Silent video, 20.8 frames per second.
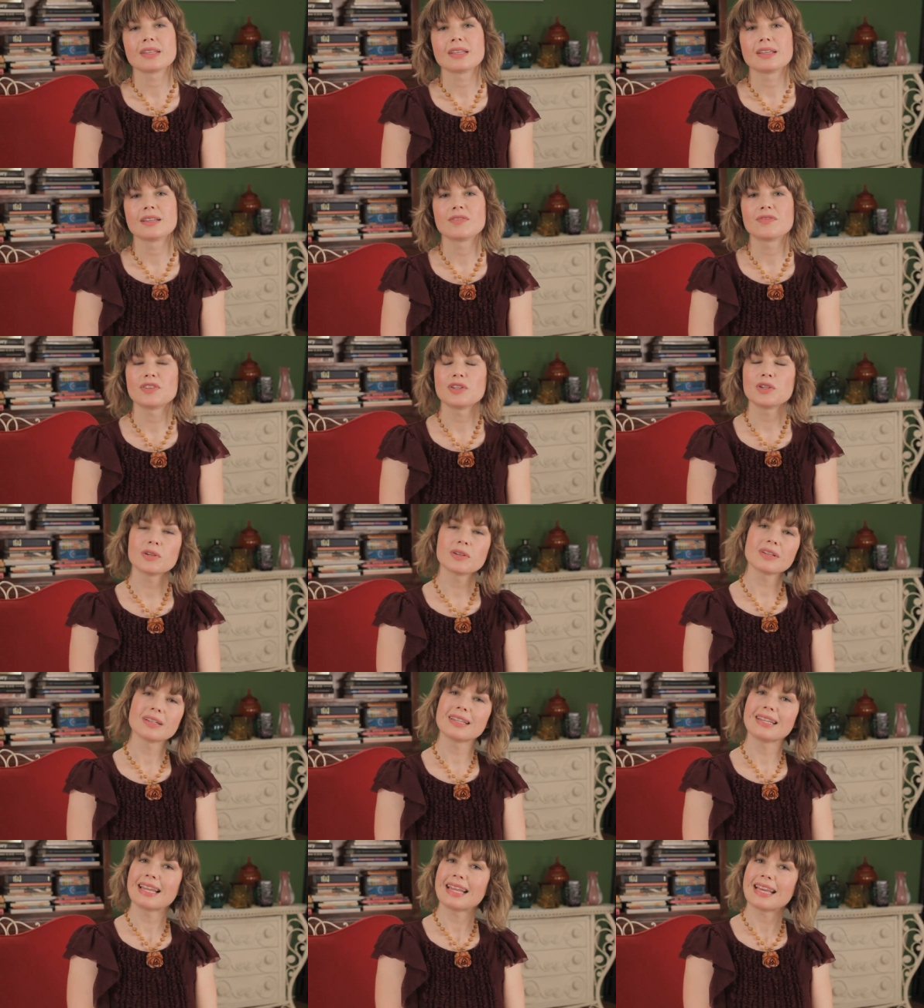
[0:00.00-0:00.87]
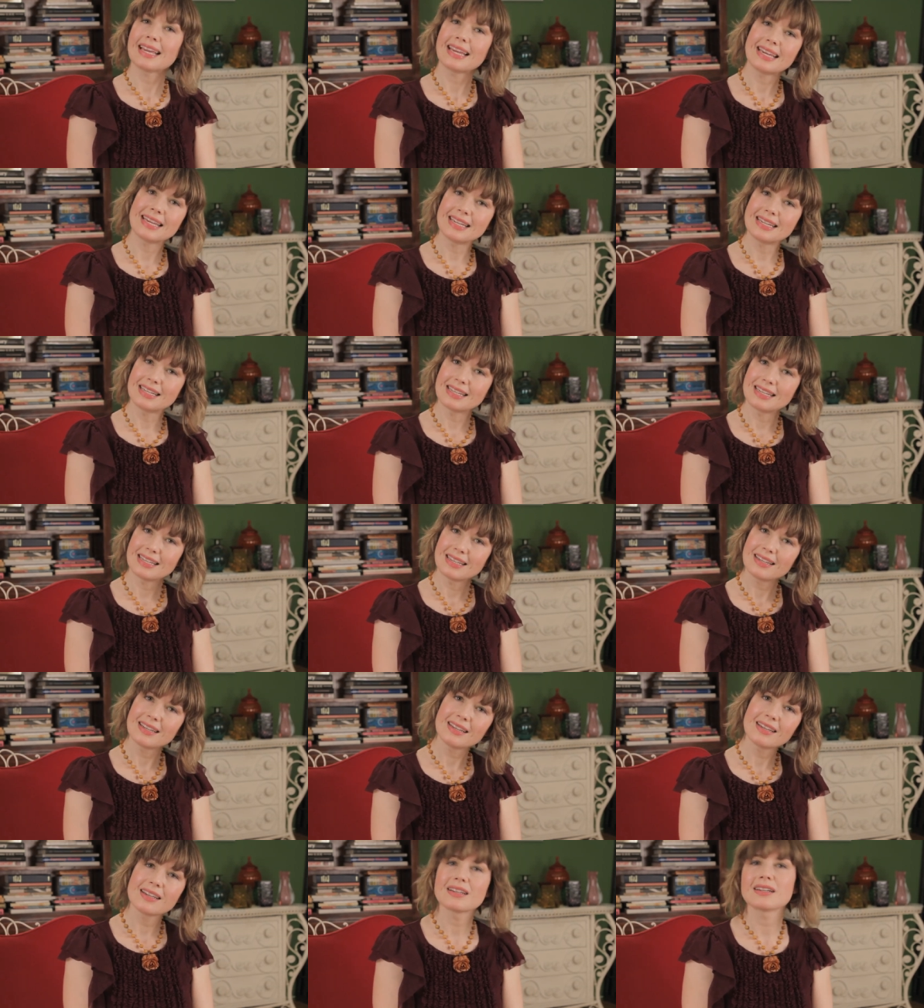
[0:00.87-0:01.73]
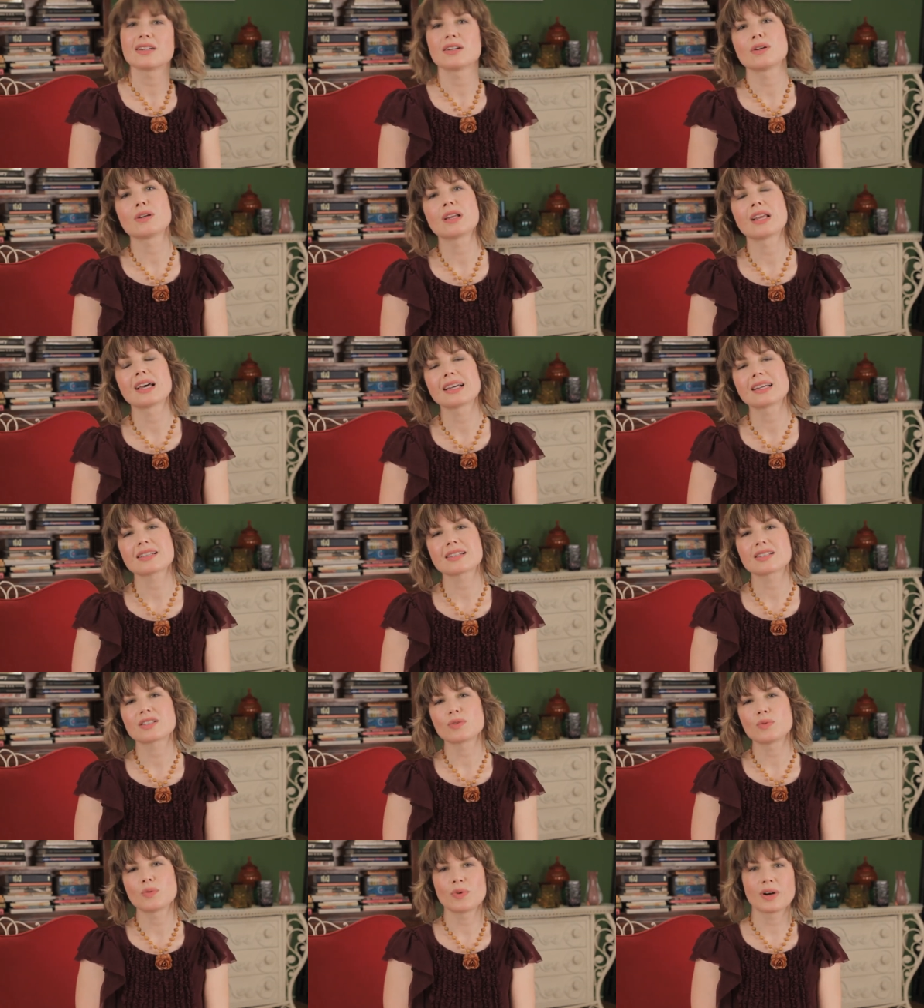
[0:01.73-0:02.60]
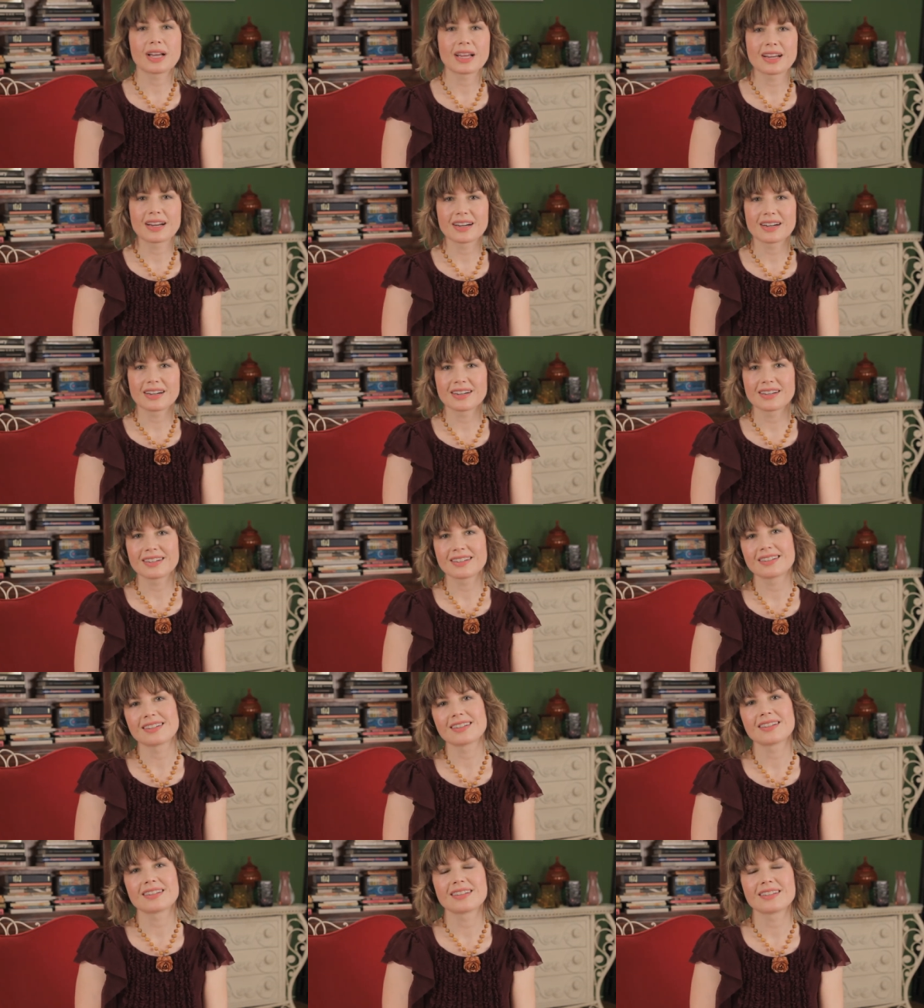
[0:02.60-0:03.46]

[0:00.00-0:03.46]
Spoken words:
If you're a lady who likes to wear